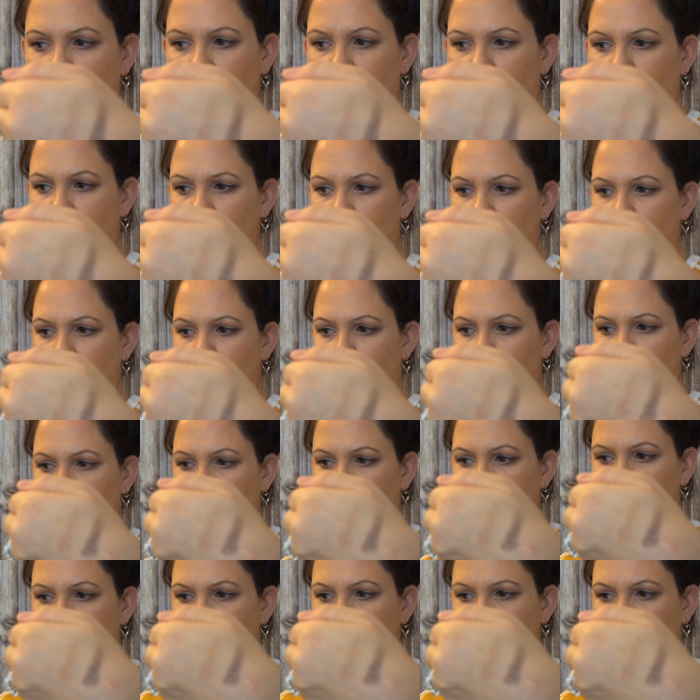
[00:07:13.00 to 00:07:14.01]

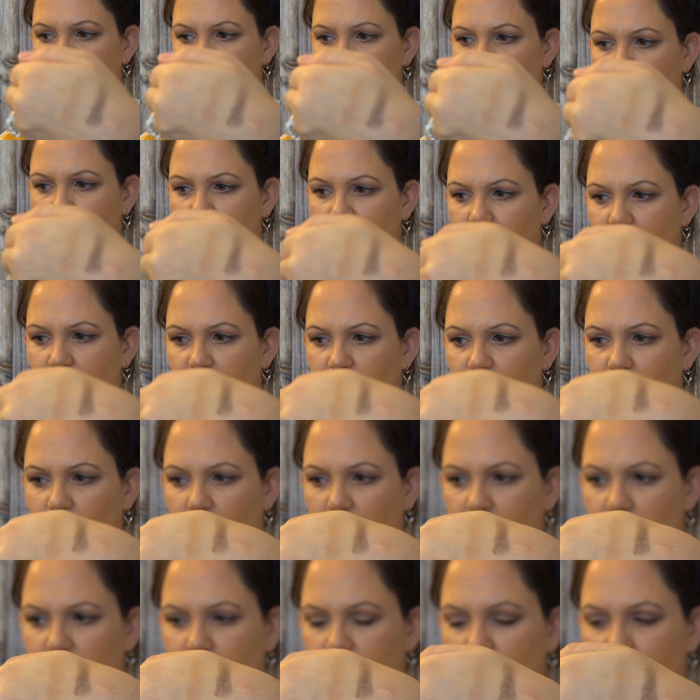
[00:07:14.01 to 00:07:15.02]
So that's a
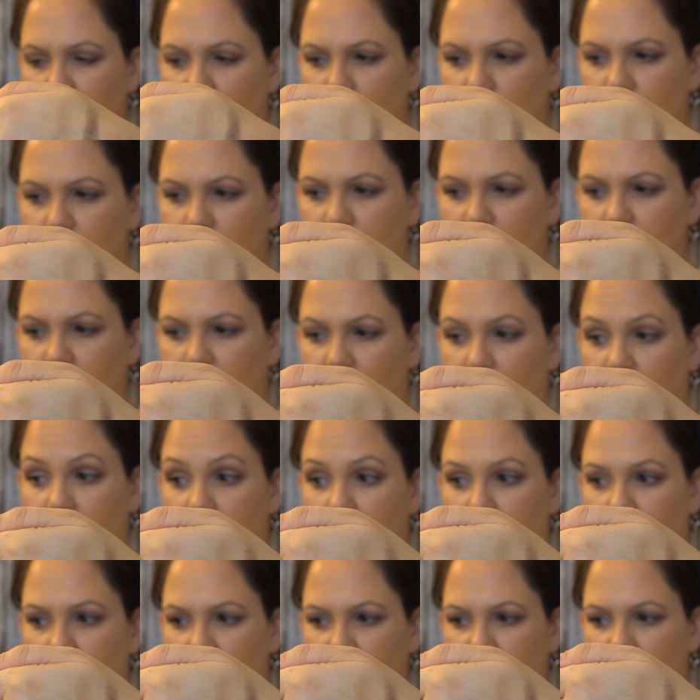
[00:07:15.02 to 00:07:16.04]
swatch,
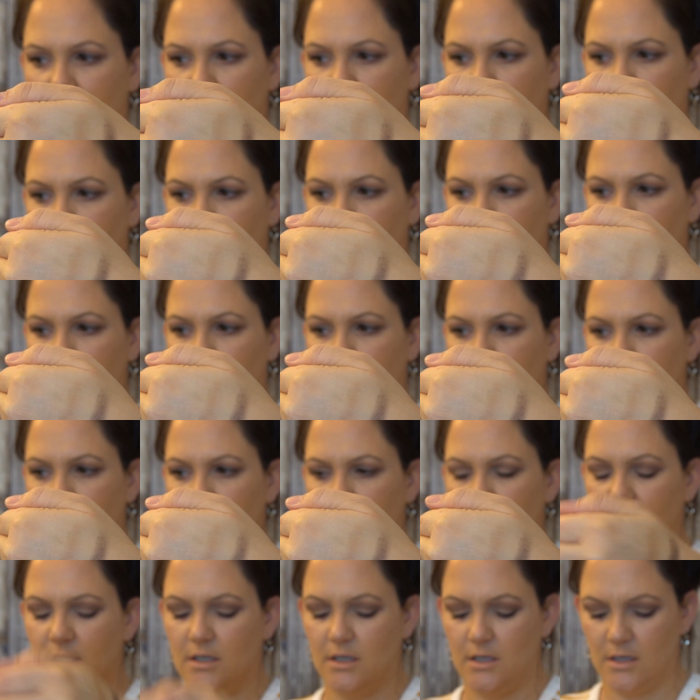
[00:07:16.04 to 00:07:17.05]
obviously.
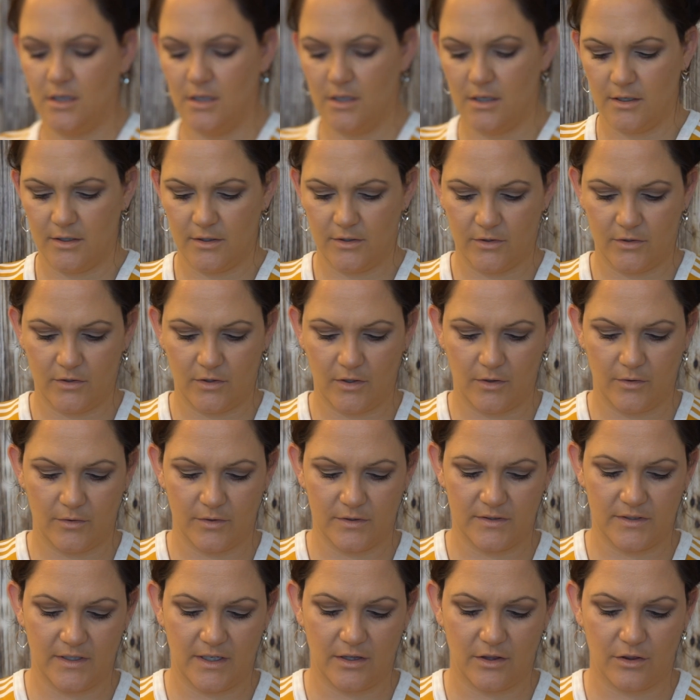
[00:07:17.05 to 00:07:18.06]
So
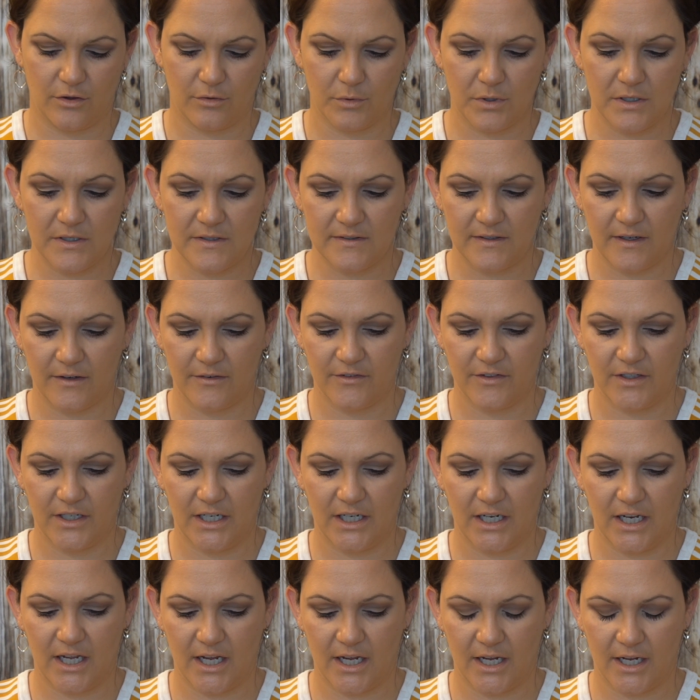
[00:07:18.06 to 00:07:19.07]
it said
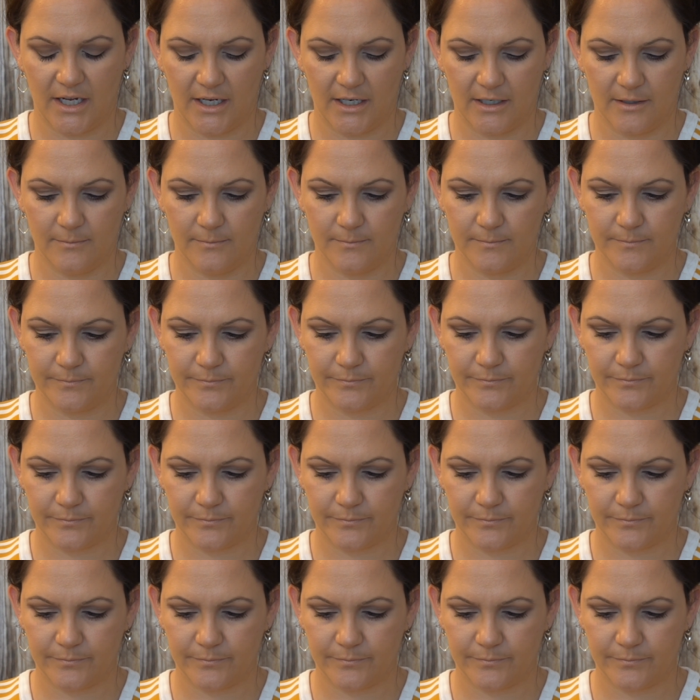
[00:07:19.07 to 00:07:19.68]
$3.79.